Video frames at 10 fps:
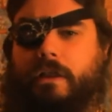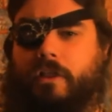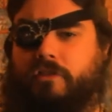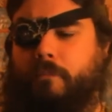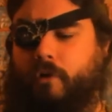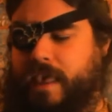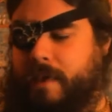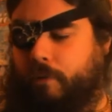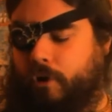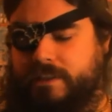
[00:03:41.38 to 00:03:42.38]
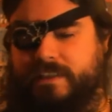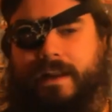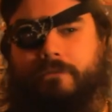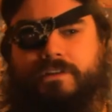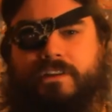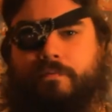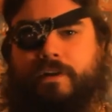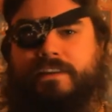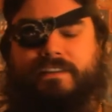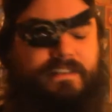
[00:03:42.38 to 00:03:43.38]
And the boy, he points it out to the
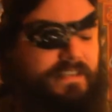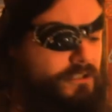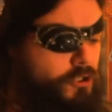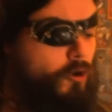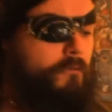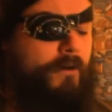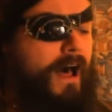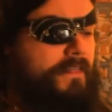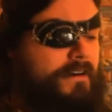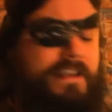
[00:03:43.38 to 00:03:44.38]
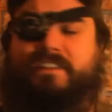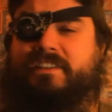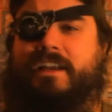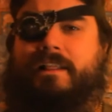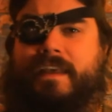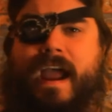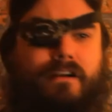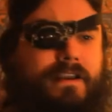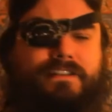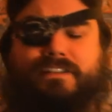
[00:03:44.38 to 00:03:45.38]
priest and he says, Look, Father, it's still
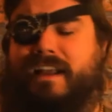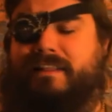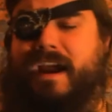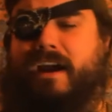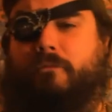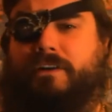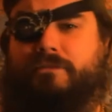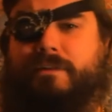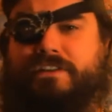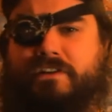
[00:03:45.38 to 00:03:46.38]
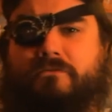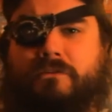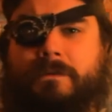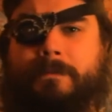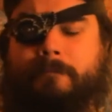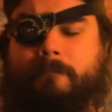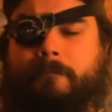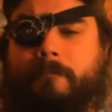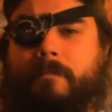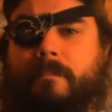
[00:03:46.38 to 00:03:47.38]
there, it's still there, what do we do?
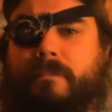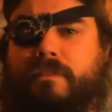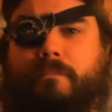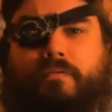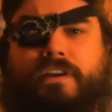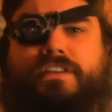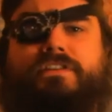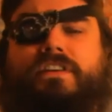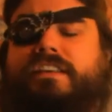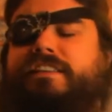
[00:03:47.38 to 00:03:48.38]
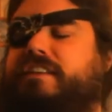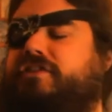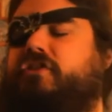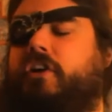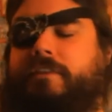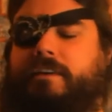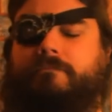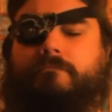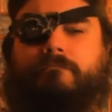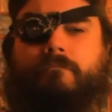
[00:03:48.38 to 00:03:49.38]
The priest, he says nothing.
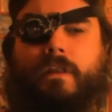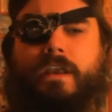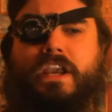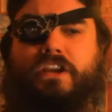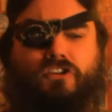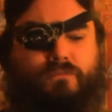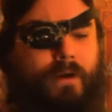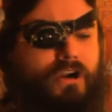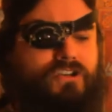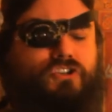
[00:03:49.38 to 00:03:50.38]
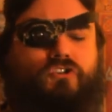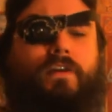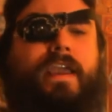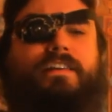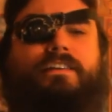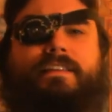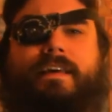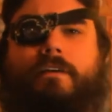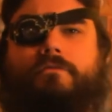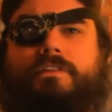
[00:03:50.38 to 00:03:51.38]
He just marches straight into
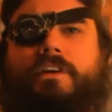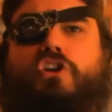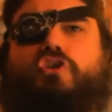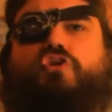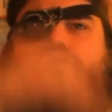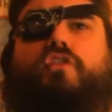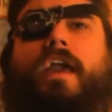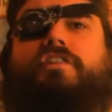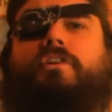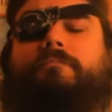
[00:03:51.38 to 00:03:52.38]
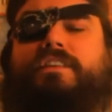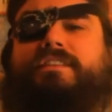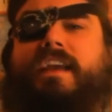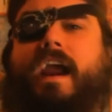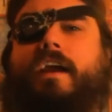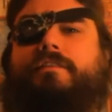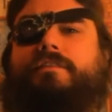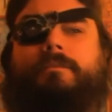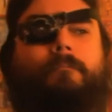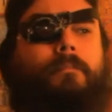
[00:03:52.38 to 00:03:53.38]
the house, straight up the
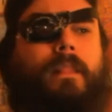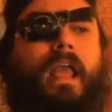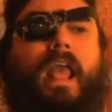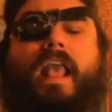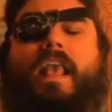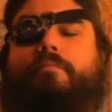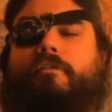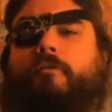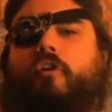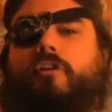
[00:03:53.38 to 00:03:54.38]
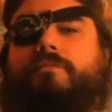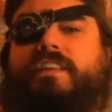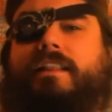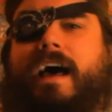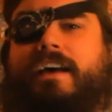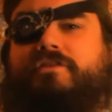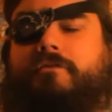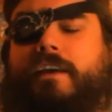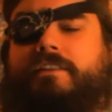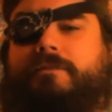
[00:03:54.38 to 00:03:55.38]
stairs. He performs the last
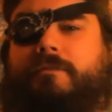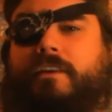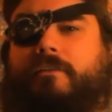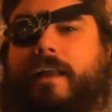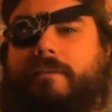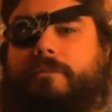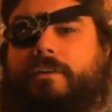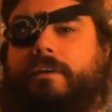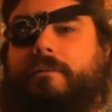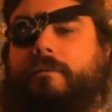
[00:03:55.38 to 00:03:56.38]
rites for the grandmother.